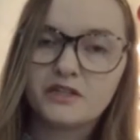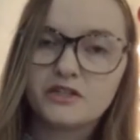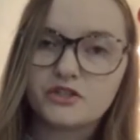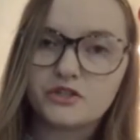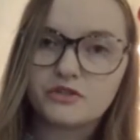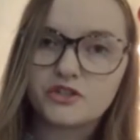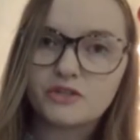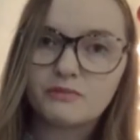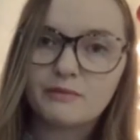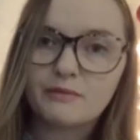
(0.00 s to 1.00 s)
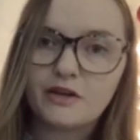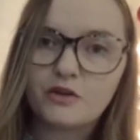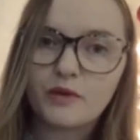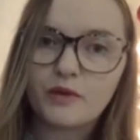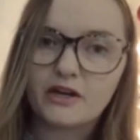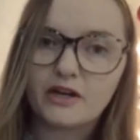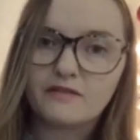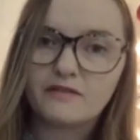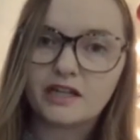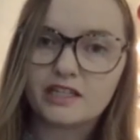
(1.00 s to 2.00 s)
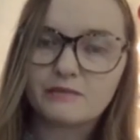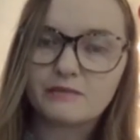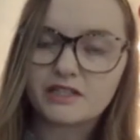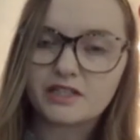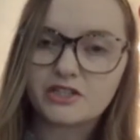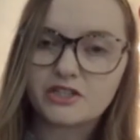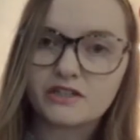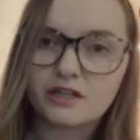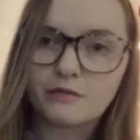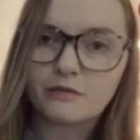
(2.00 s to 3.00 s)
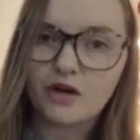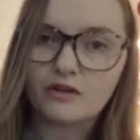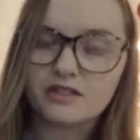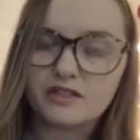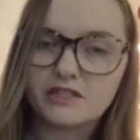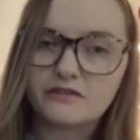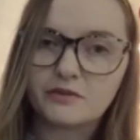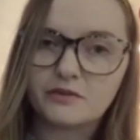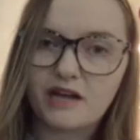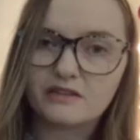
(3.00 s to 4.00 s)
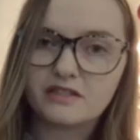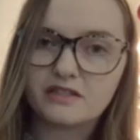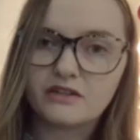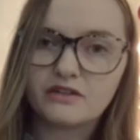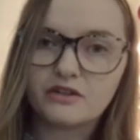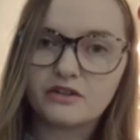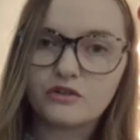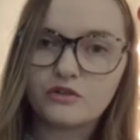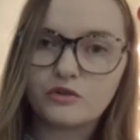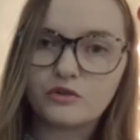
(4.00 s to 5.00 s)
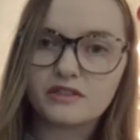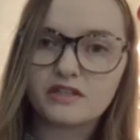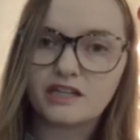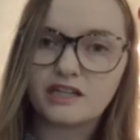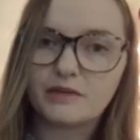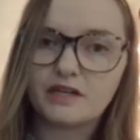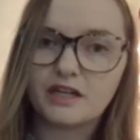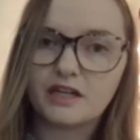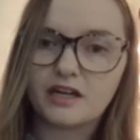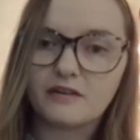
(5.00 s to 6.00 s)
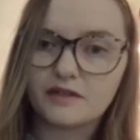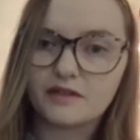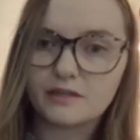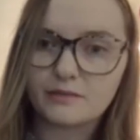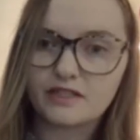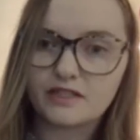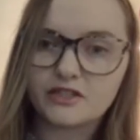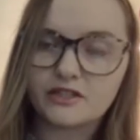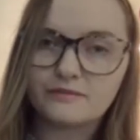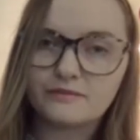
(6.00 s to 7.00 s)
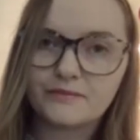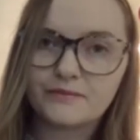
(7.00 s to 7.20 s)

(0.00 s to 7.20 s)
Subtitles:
Students should be made aware of the expectations and policies for passing the clinical course at the beginning of the semester.